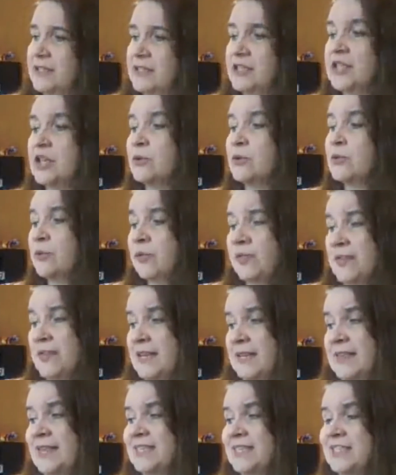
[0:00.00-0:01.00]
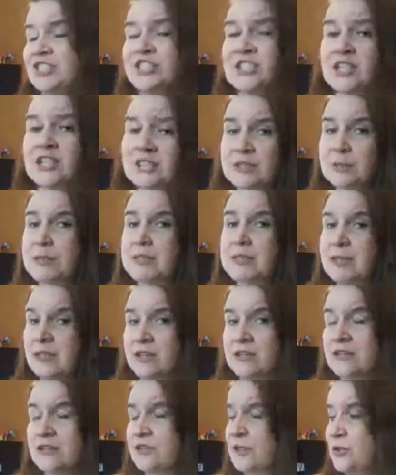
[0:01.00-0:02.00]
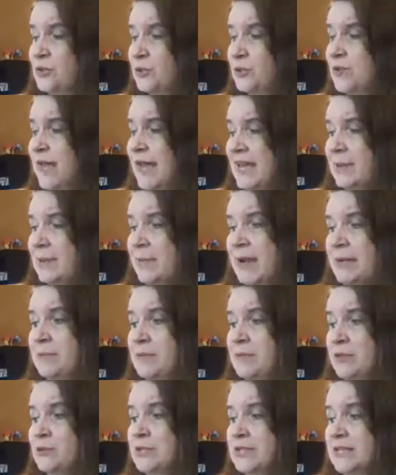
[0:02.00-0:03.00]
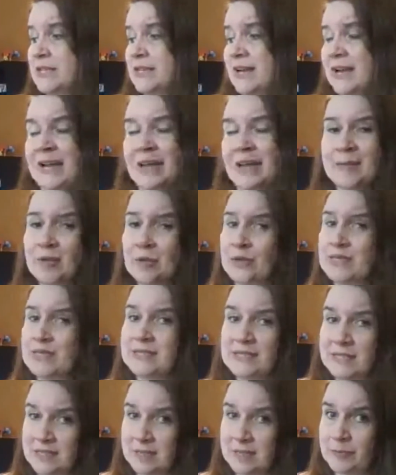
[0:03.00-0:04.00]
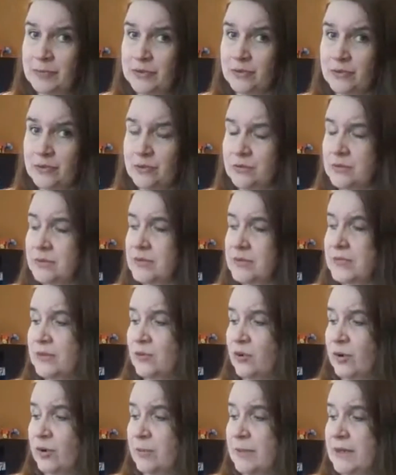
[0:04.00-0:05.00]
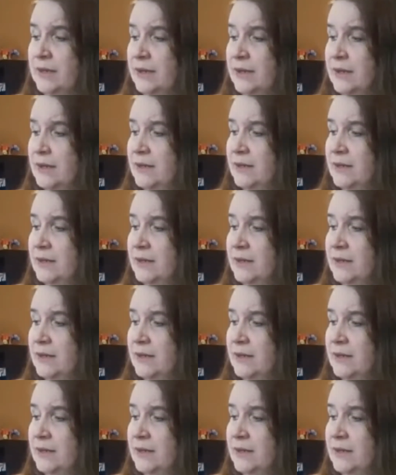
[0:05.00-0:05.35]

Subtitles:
Don't think that just because you like my music, I'm going to keep you, said Norman.